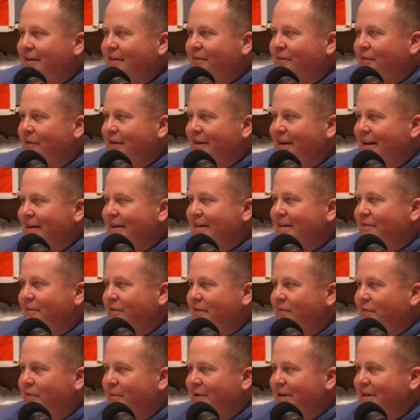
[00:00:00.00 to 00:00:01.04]
from
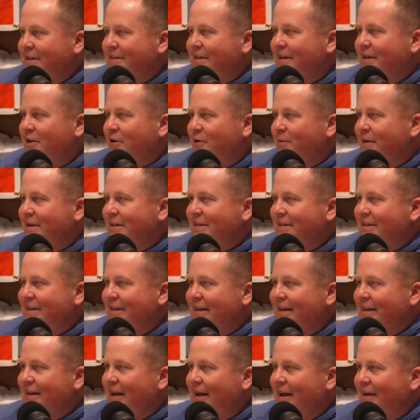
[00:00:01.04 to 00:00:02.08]
Tennessee to
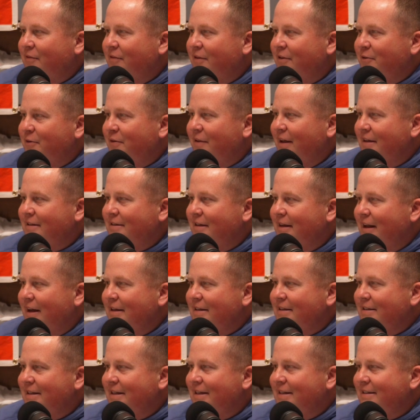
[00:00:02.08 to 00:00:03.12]
USC after the
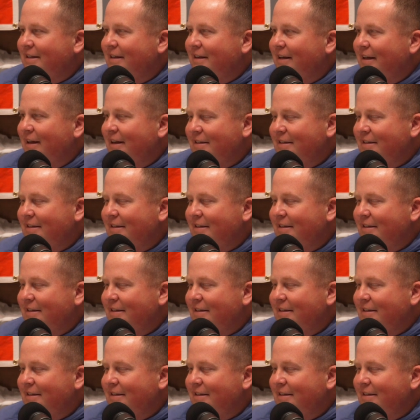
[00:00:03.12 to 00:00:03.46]
2009 season,